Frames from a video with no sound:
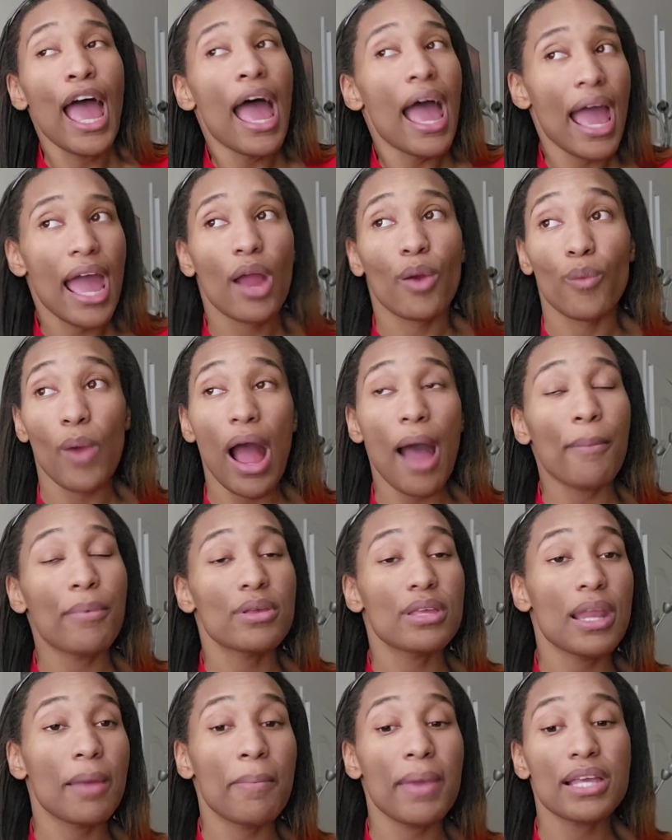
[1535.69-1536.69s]
And
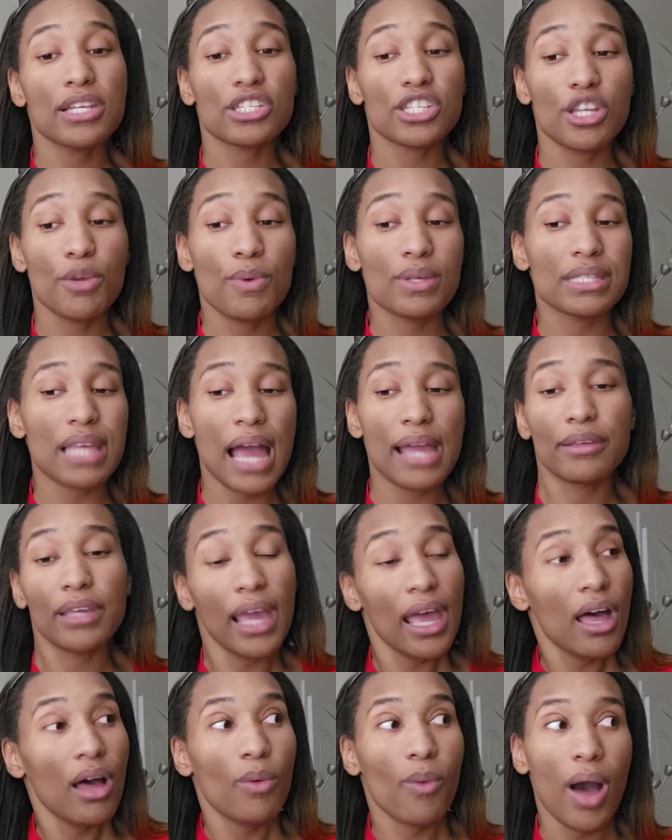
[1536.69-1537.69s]
Robyn admits she was like,
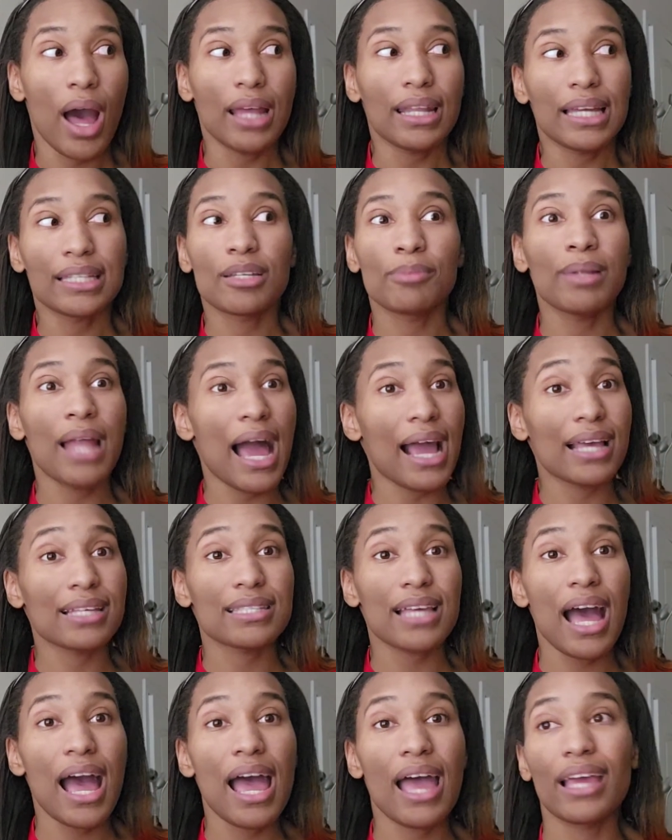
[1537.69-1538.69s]
yeah, why? like the block is
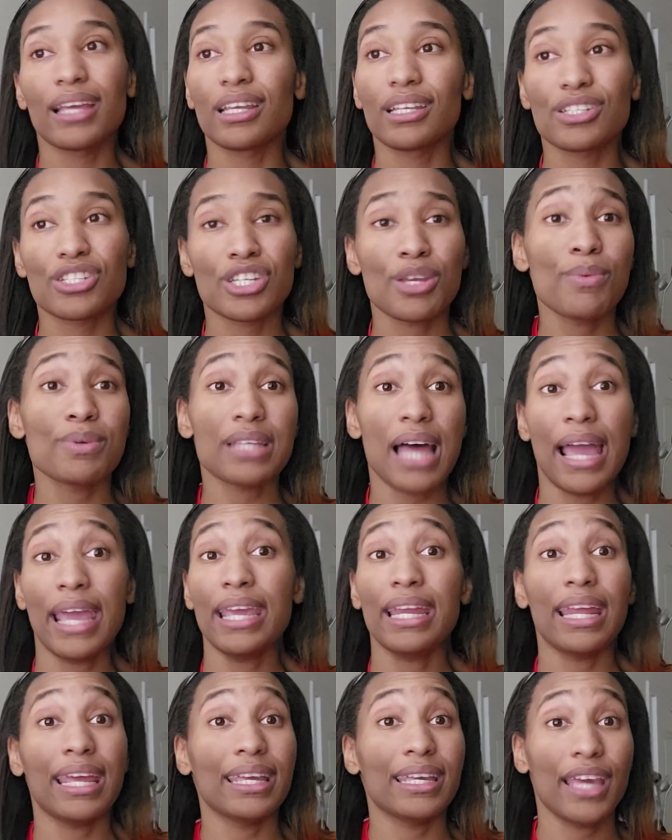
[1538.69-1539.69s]
high. And she was like, he
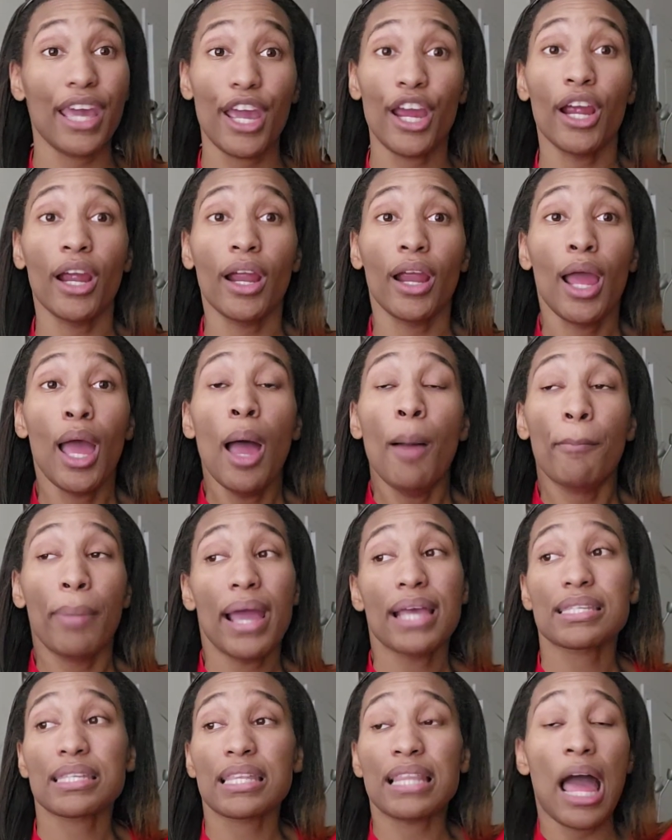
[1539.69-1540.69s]
didn't care.
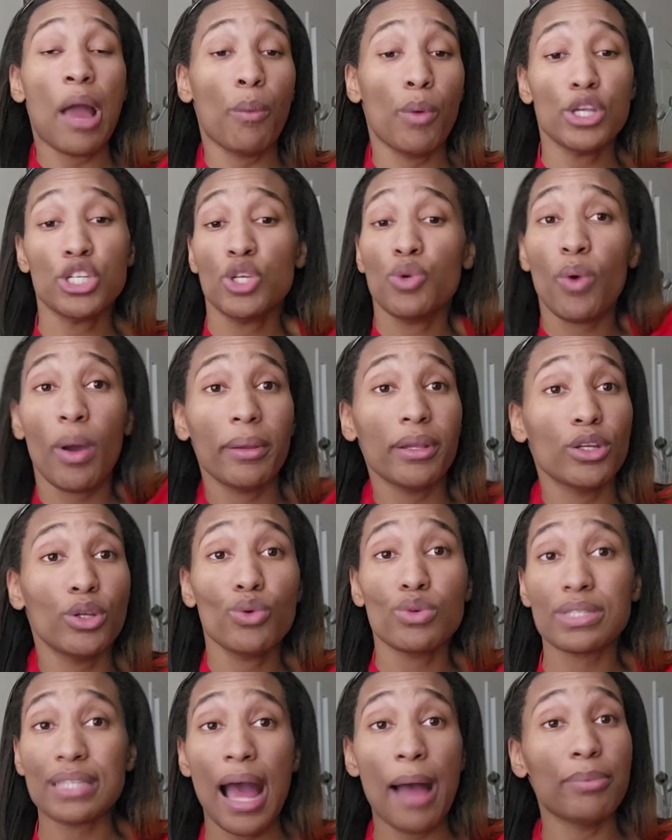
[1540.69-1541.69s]
Basically, like, what you want to do,
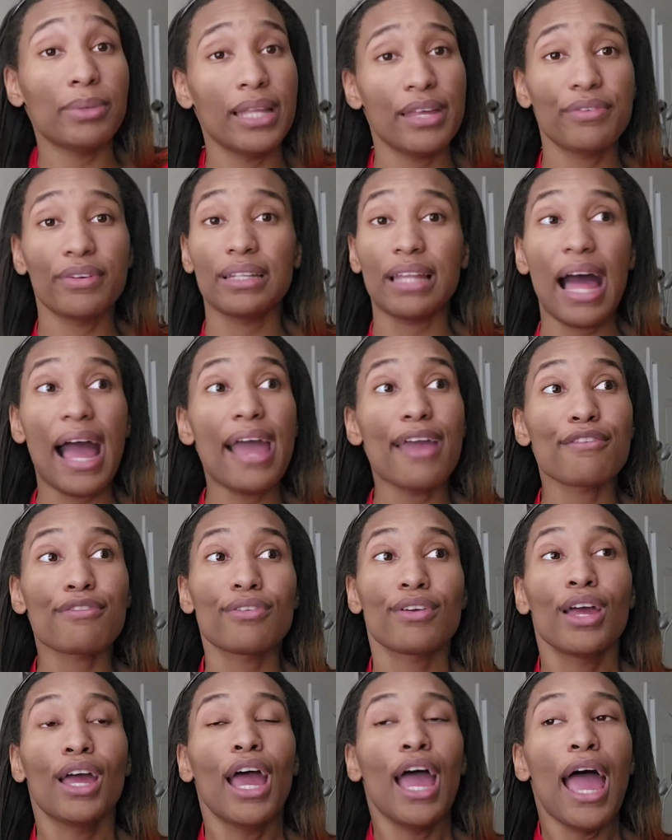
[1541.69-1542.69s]
stop living life.
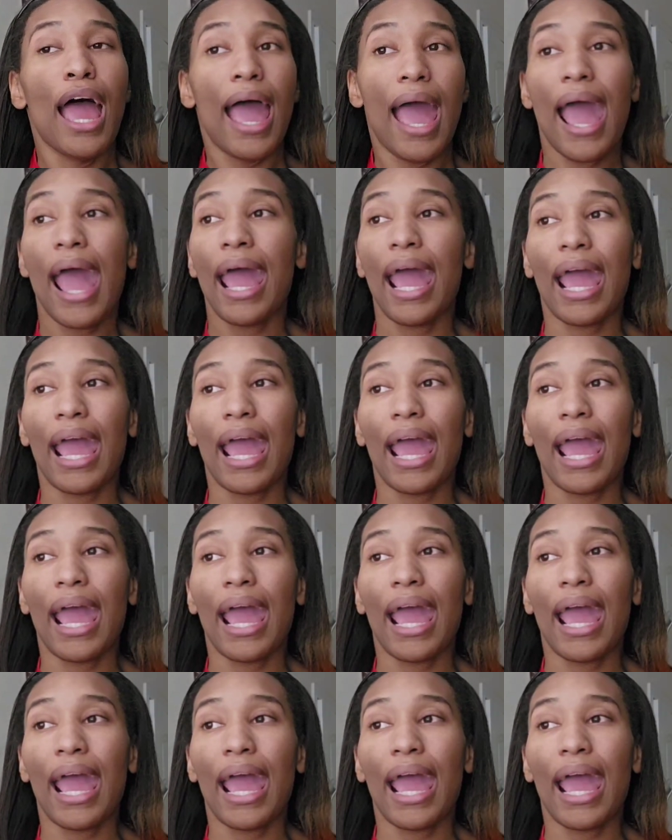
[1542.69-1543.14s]
And